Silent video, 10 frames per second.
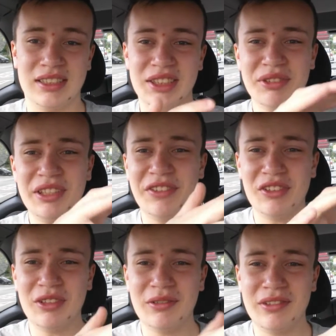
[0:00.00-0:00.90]
Still, if you
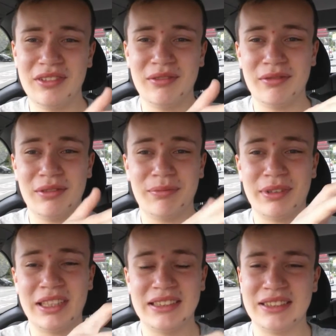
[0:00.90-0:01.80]
want
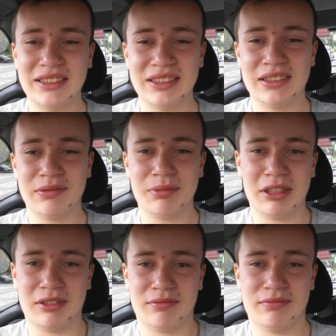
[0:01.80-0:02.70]
places,
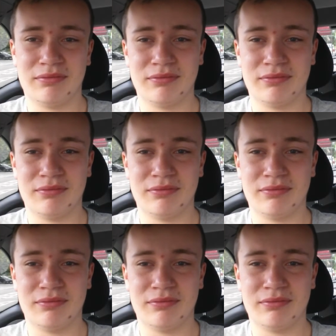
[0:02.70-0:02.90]
but